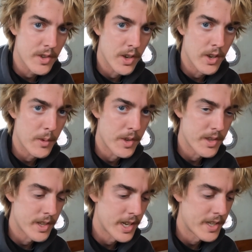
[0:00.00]
Charlie
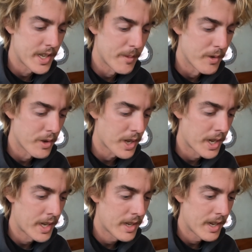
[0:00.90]
once a day saying we're
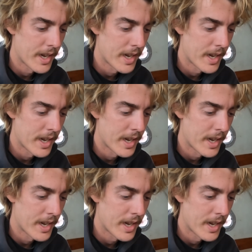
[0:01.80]
okay,